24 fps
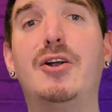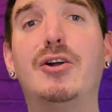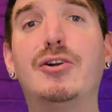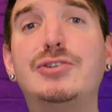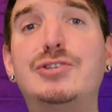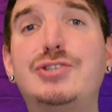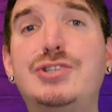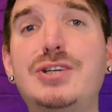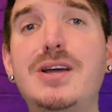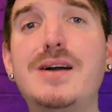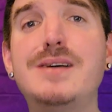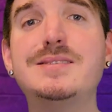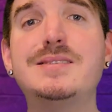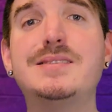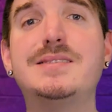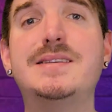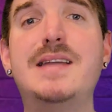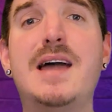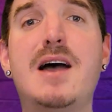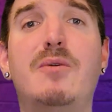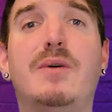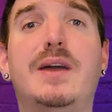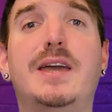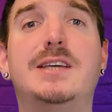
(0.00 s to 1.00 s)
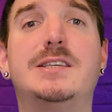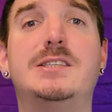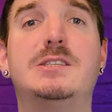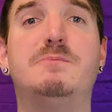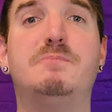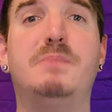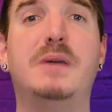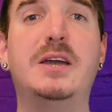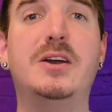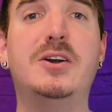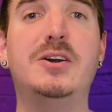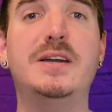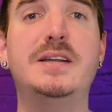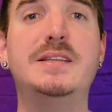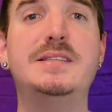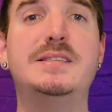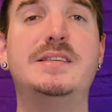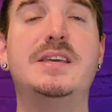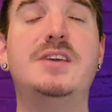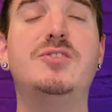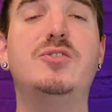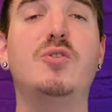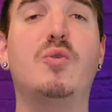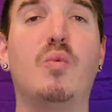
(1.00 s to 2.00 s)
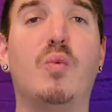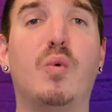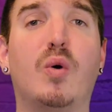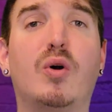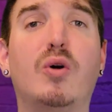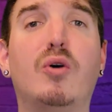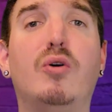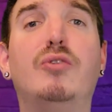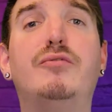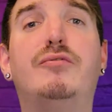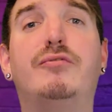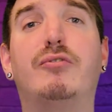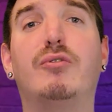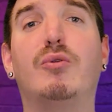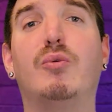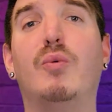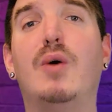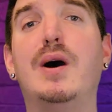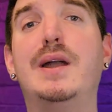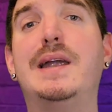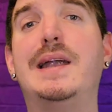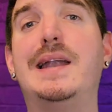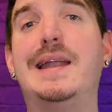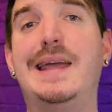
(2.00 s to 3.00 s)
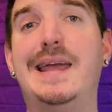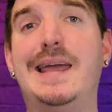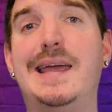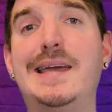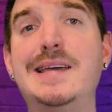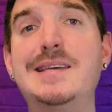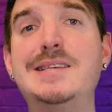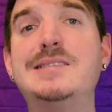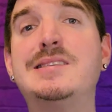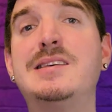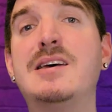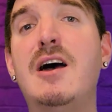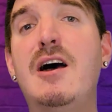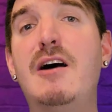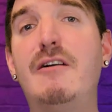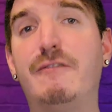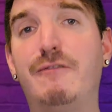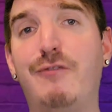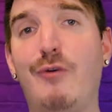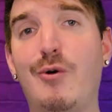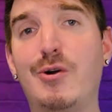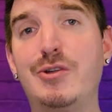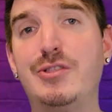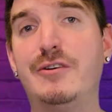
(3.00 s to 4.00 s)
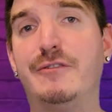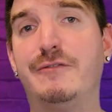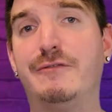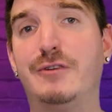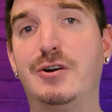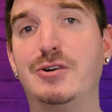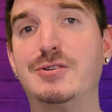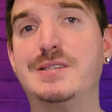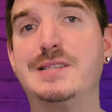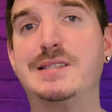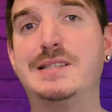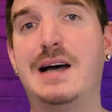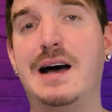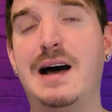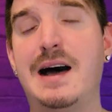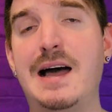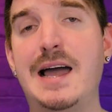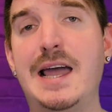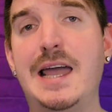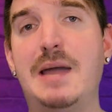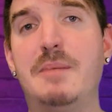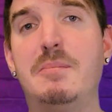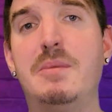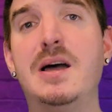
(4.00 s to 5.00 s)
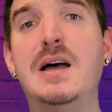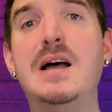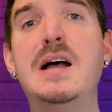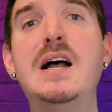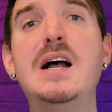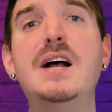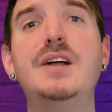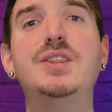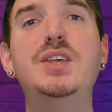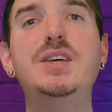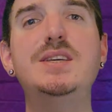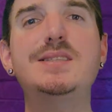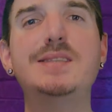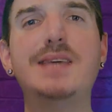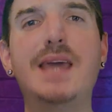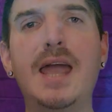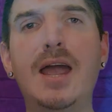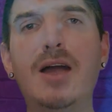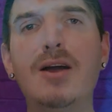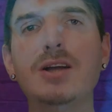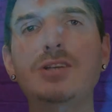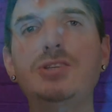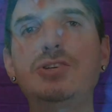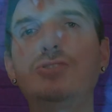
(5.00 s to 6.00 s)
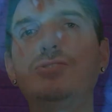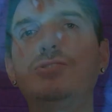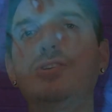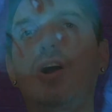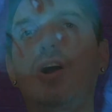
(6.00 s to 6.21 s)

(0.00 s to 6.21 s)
are just now experiencing the world for what it is for the first time. These characters